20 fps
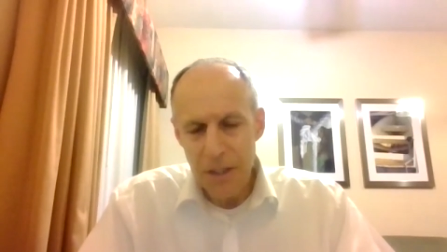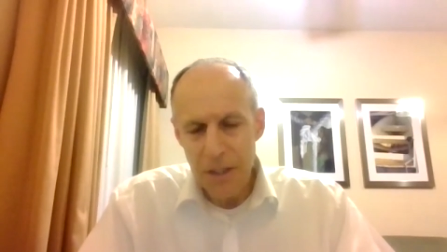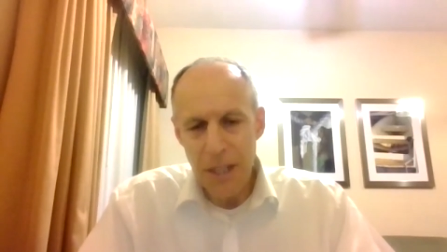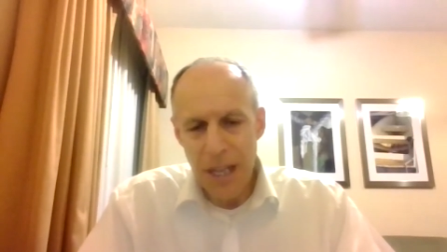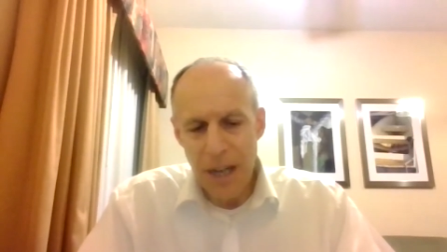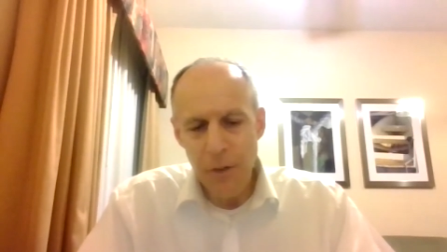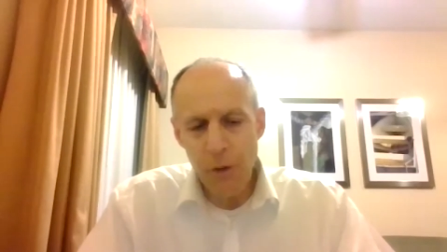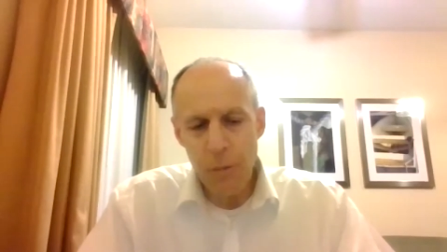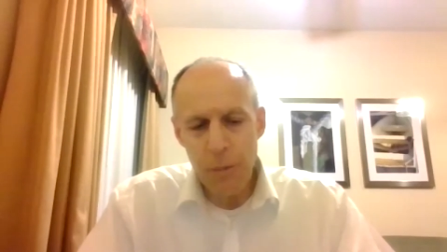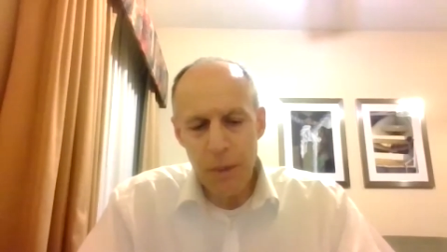
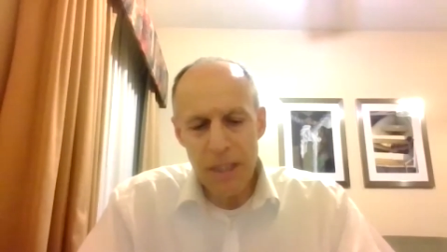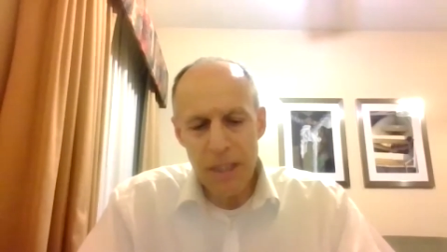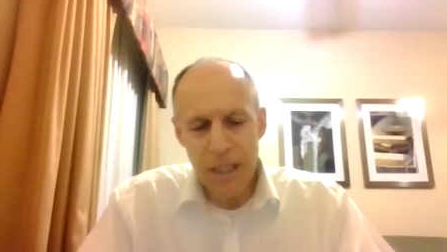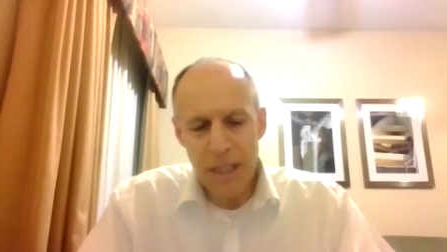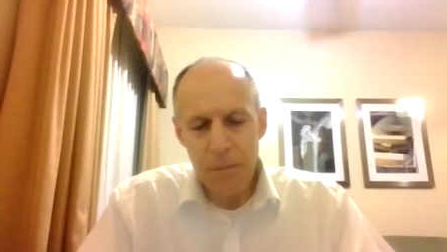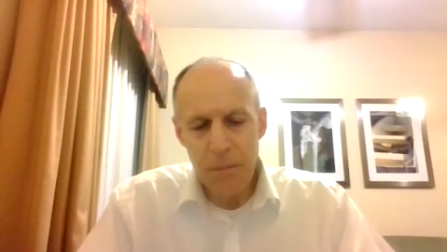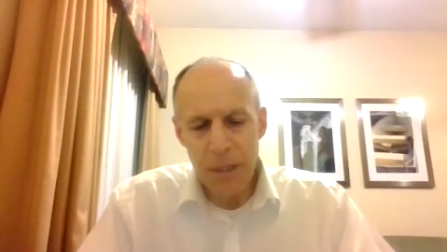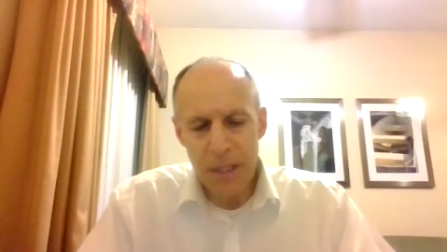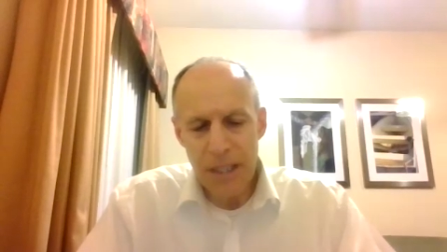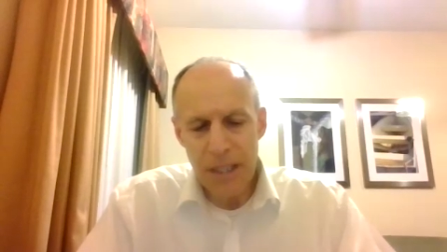So that would be
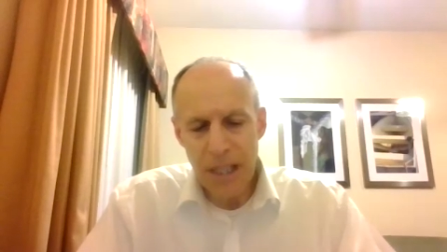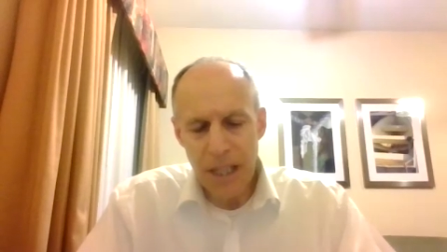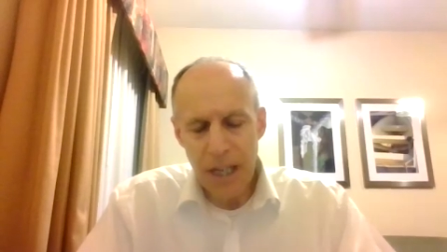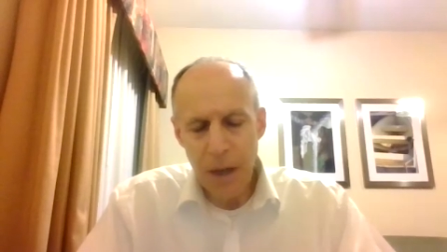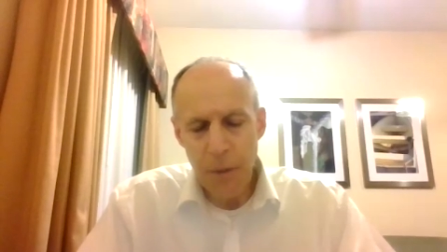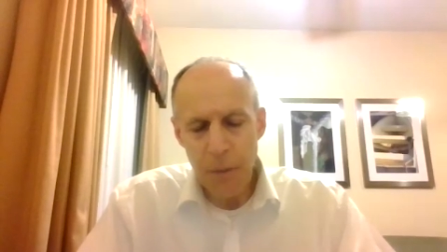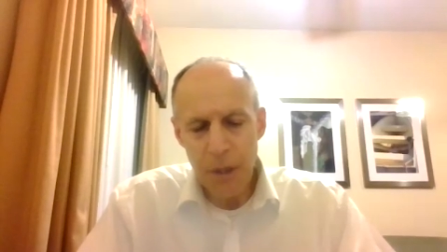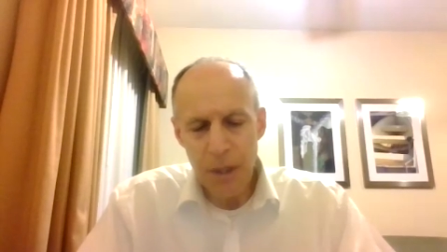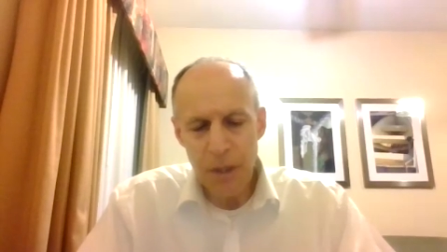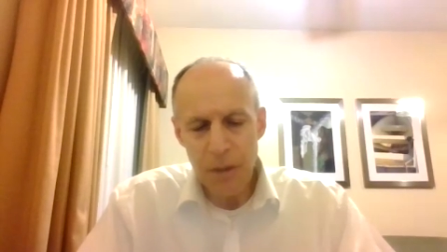something that
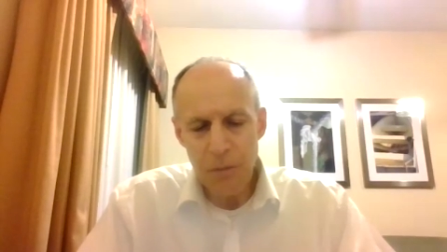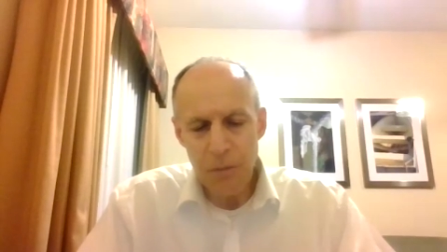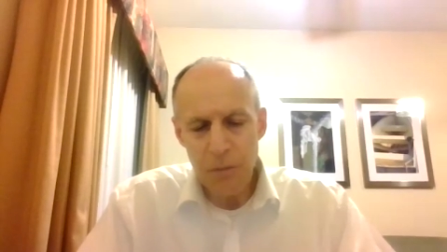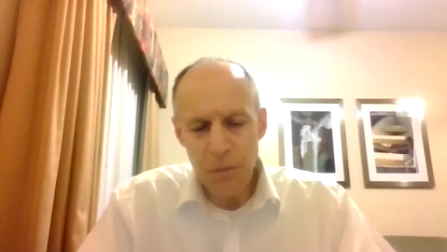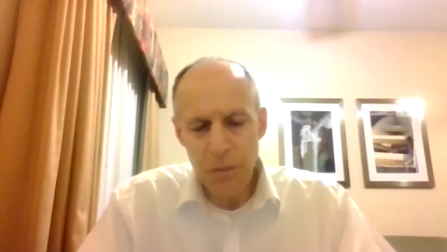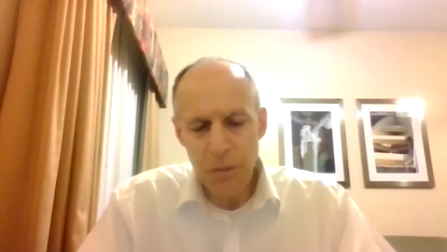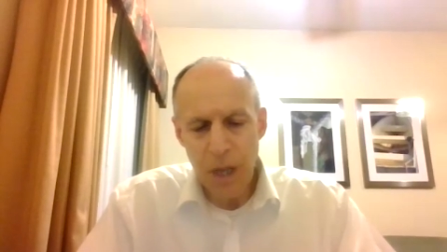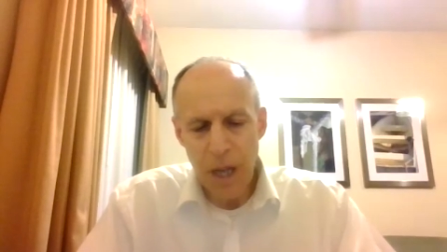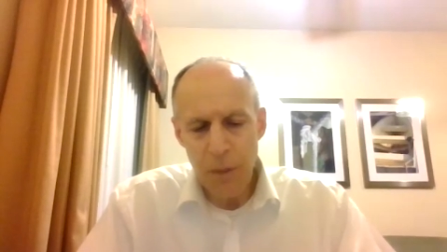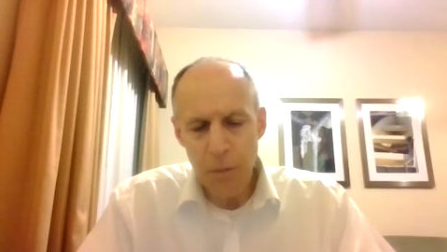I would
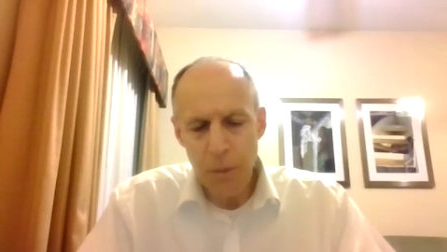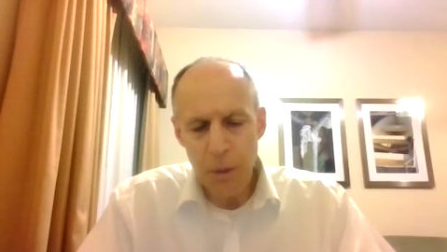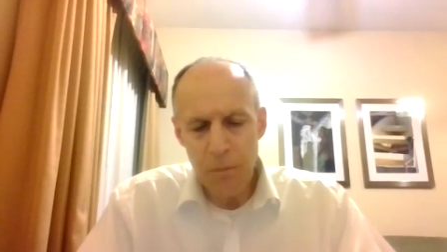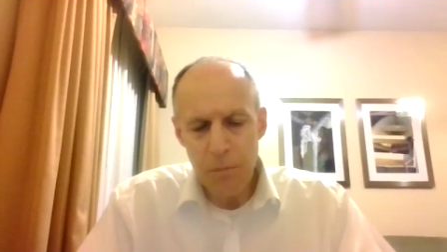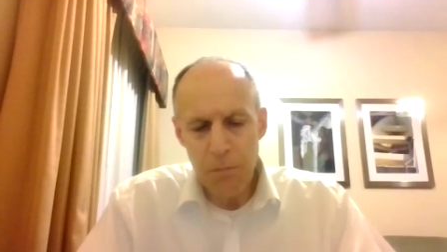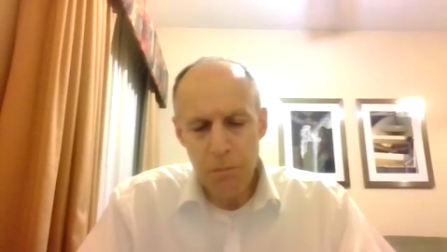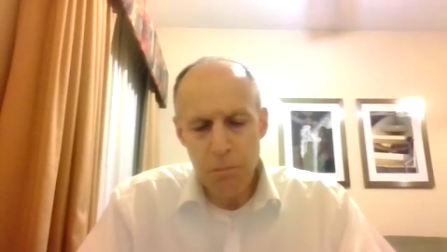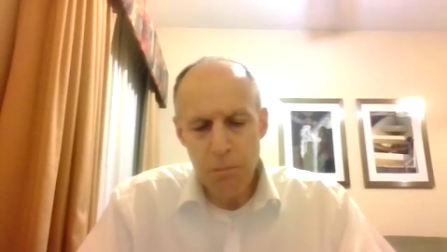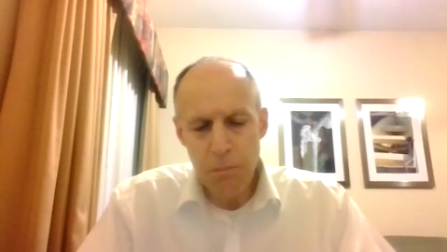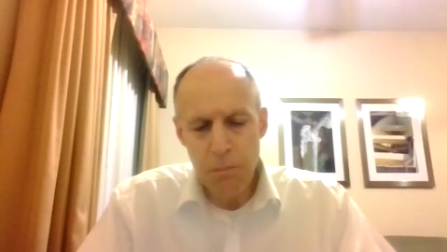I
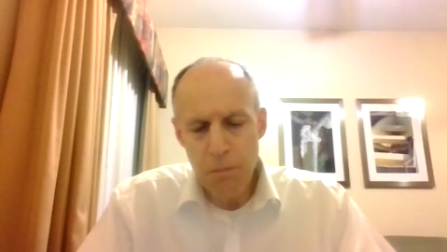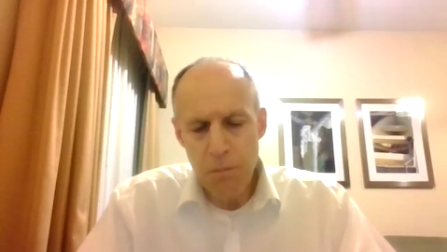would